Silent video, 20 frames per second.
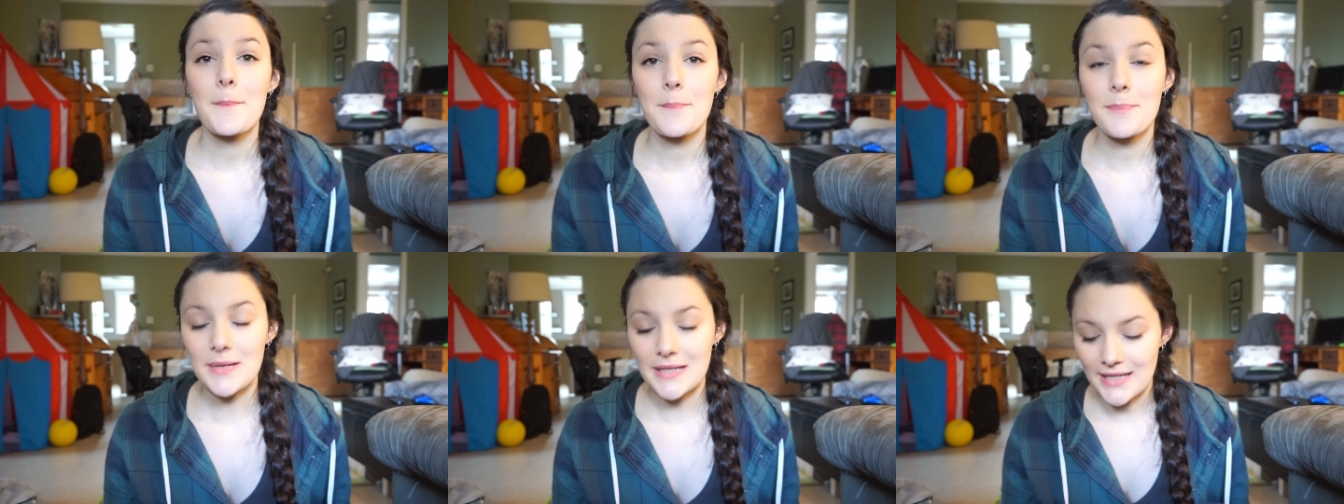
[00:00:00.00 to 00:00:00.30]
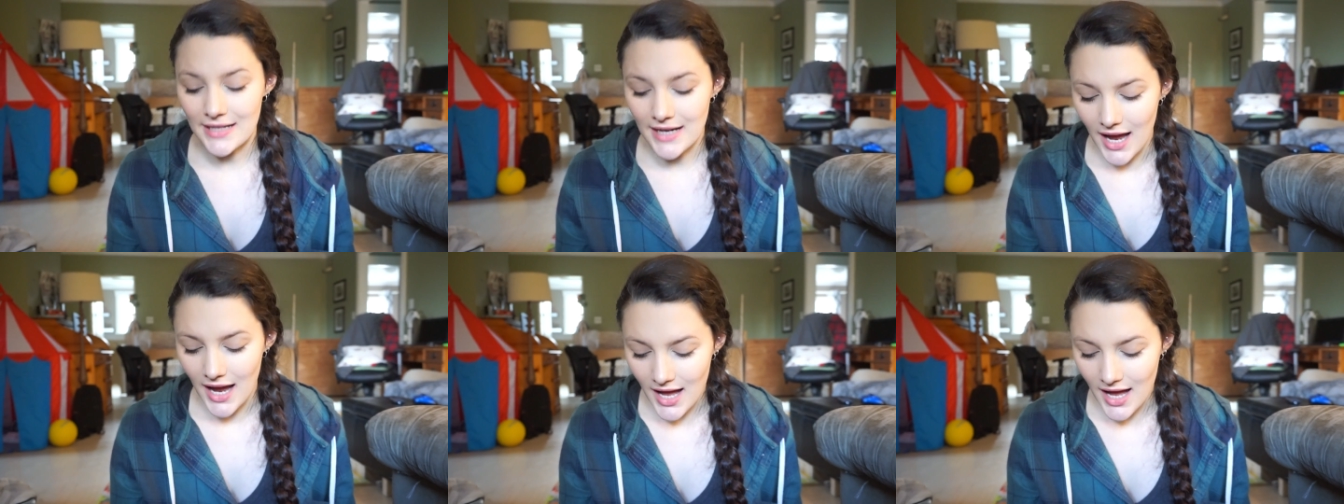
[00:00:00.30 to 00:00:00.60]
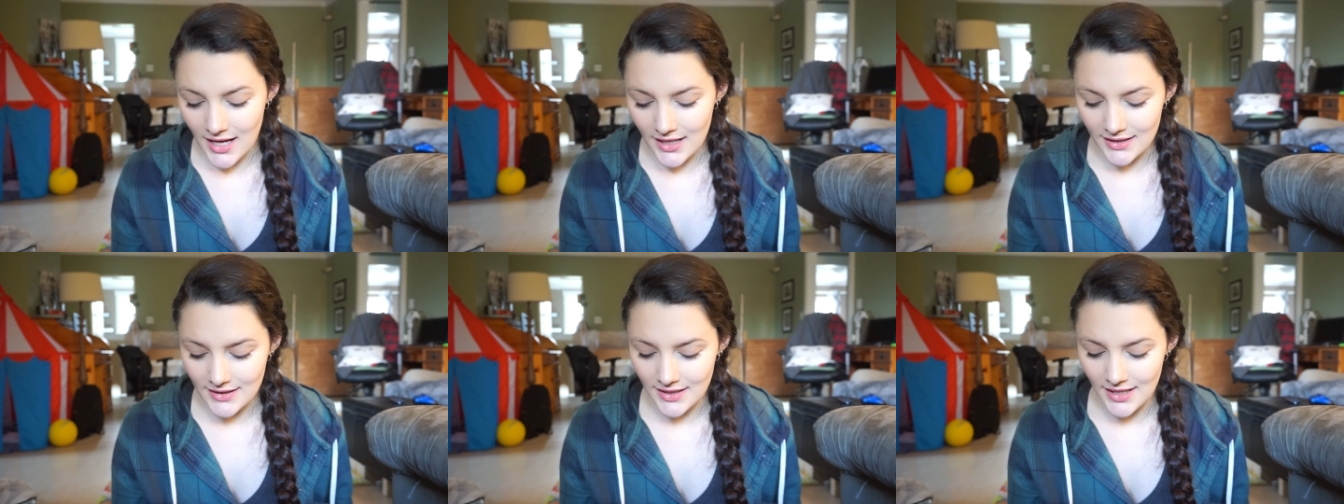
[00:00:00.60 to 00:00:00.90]

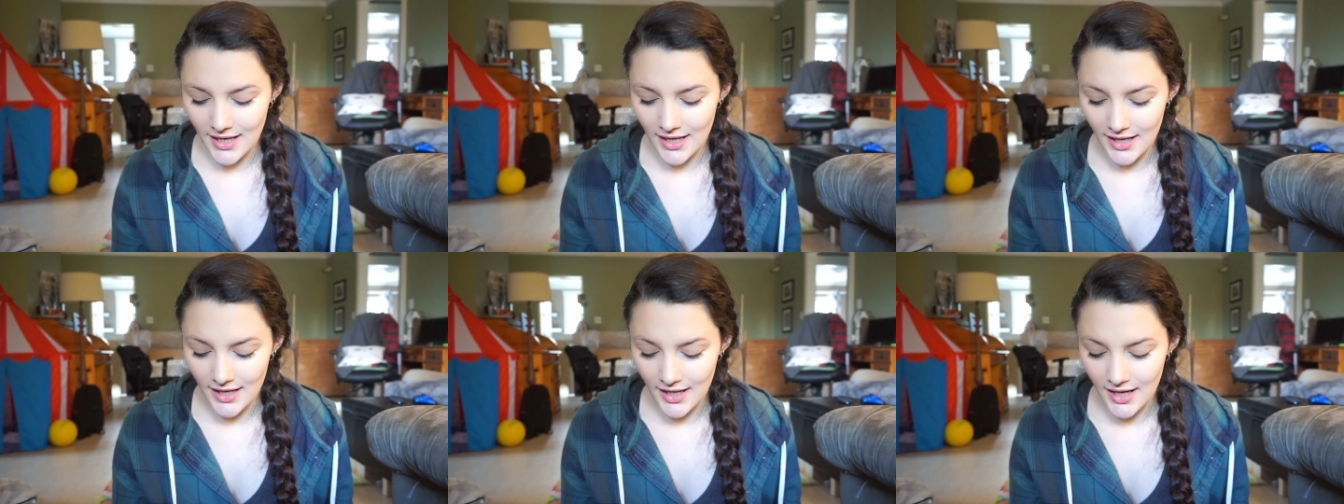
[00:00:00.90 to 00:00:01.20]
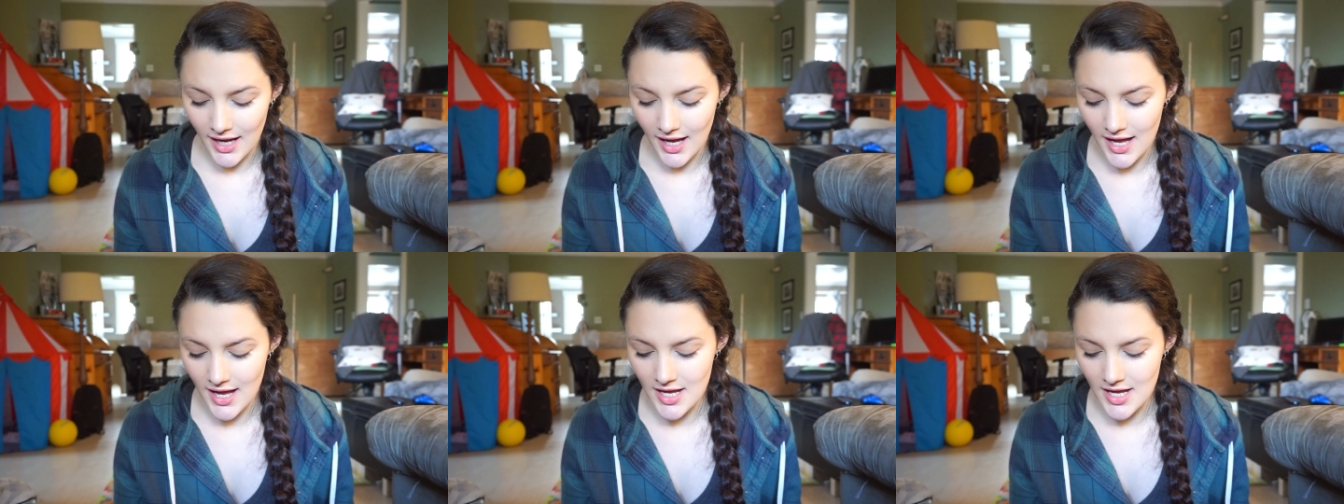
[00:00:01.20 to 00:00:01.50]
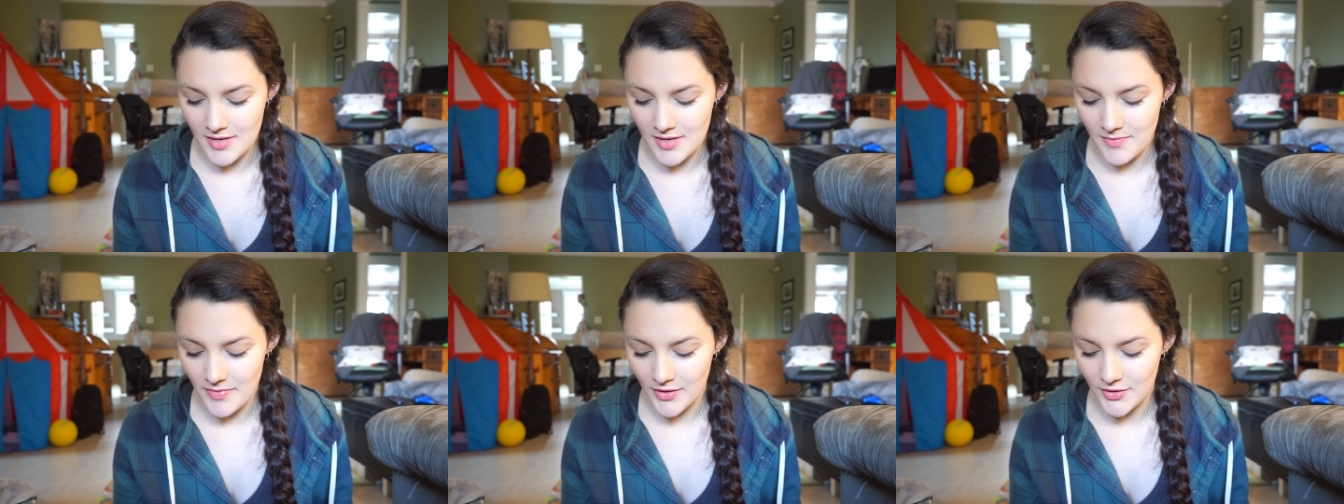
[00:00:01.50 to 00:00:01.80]
because
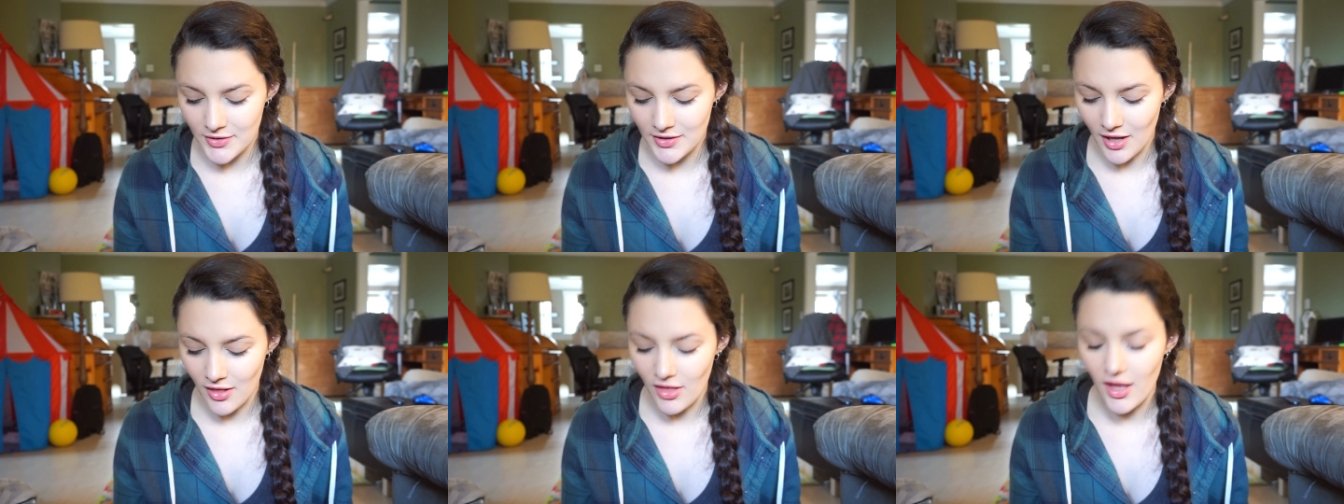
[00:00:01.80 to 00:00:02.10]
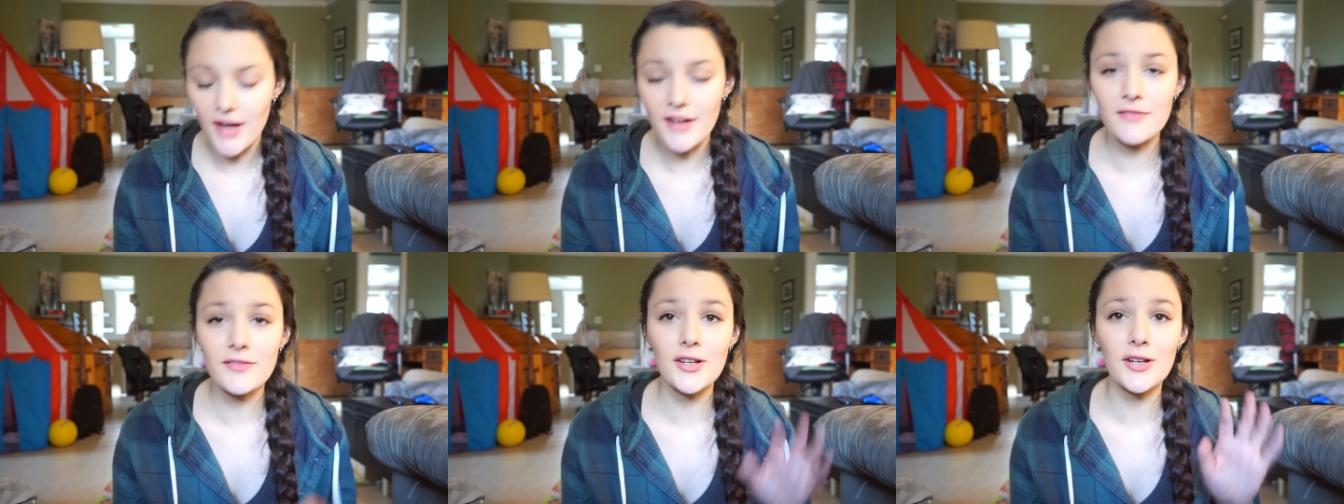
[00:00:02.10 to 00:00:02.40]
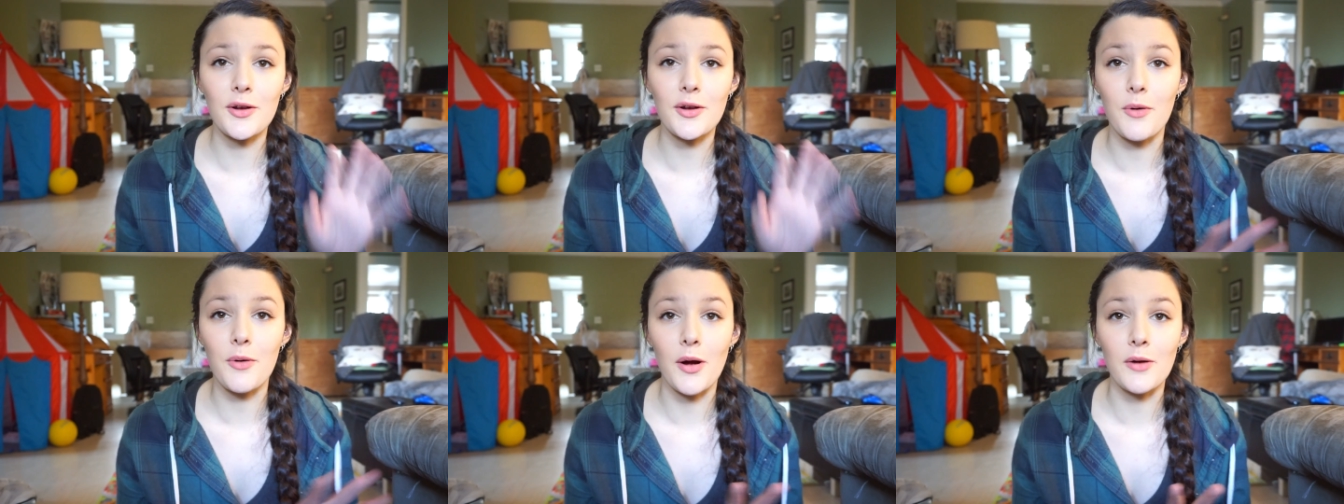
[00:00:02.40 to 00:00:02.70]
um, there's a lot of
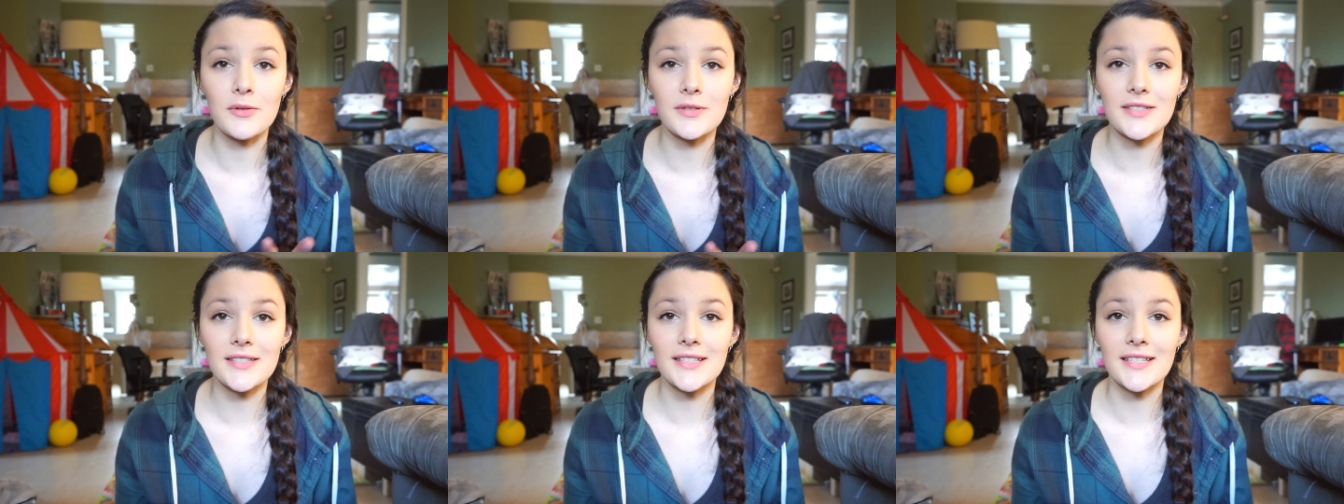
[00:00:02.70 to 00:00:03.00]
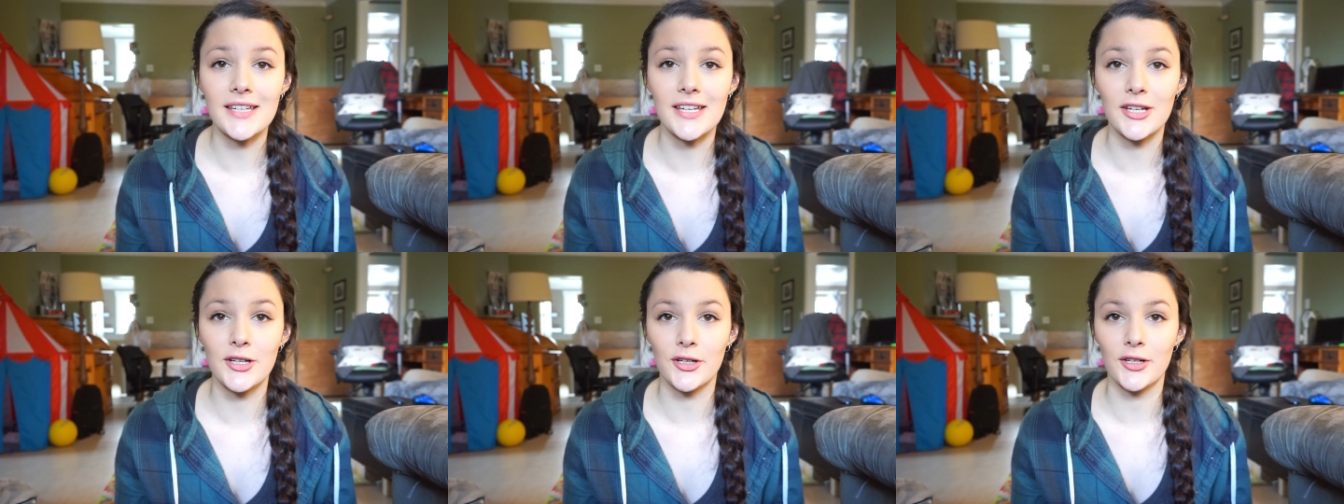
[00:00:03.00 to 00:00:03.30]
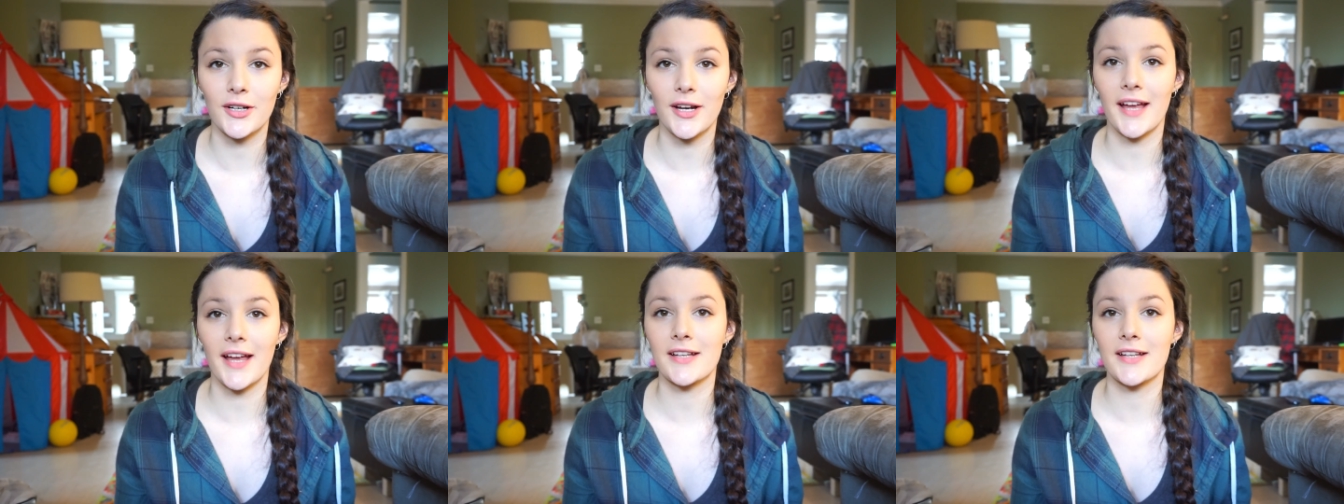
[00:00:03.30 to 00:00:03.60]
good quotes in
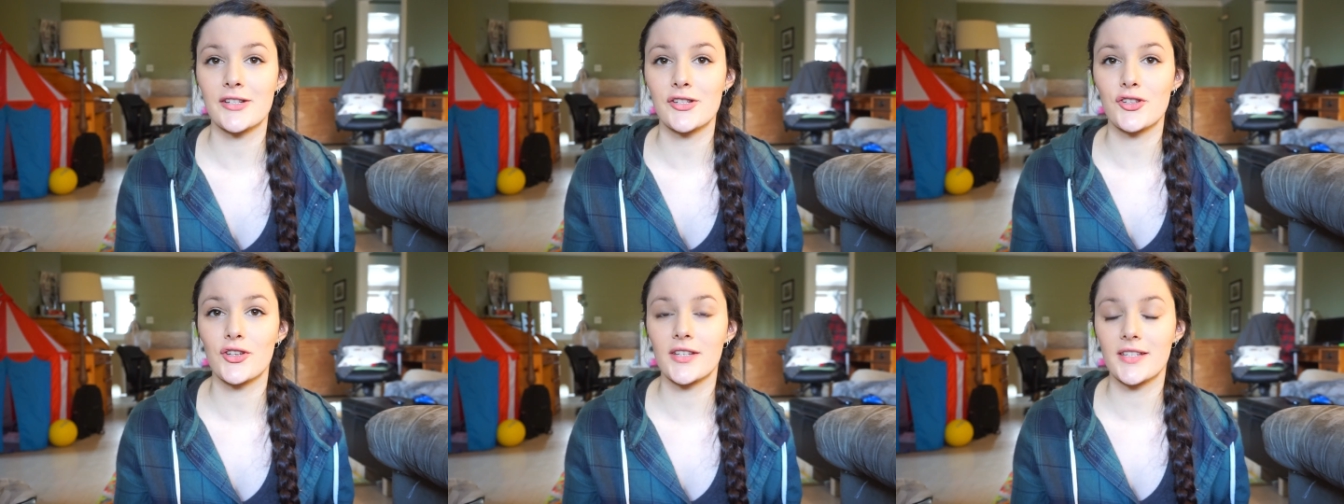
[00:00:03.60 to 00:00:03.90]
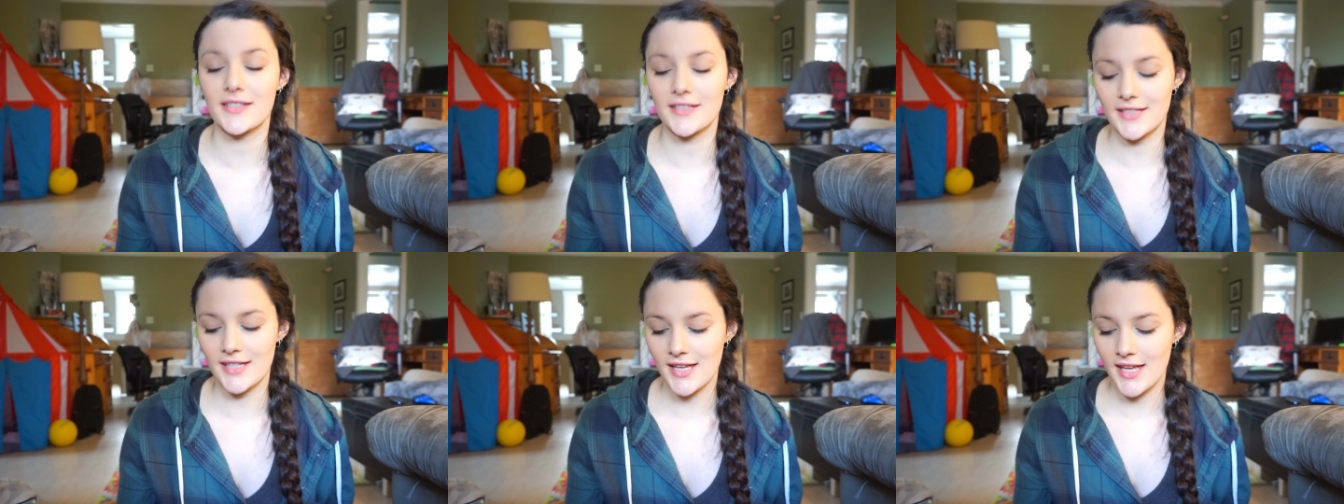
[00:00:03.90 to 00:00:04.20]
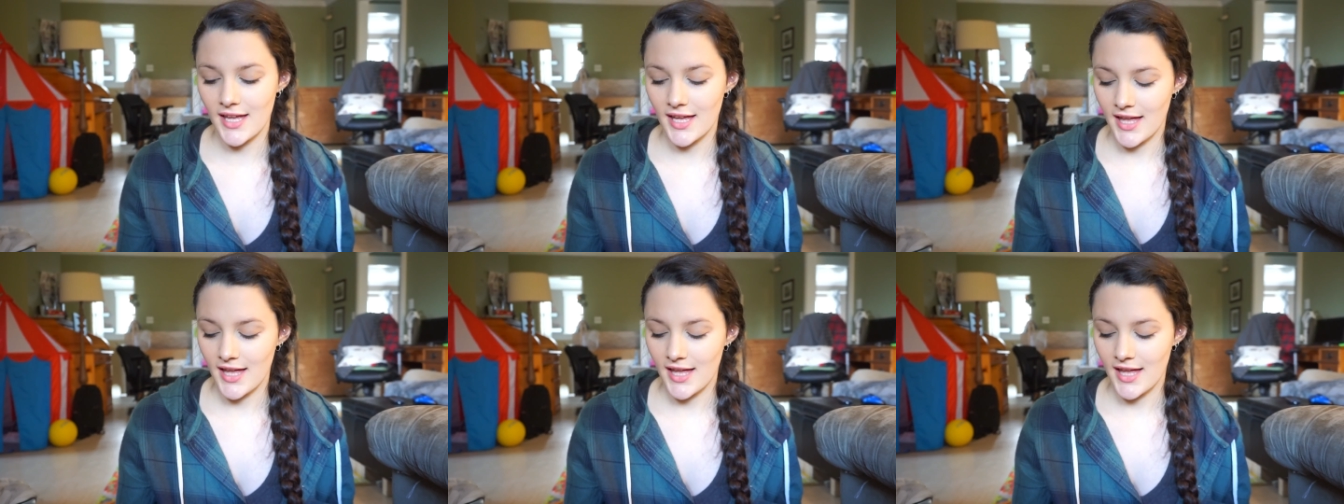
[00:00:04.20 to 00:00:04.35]
here and just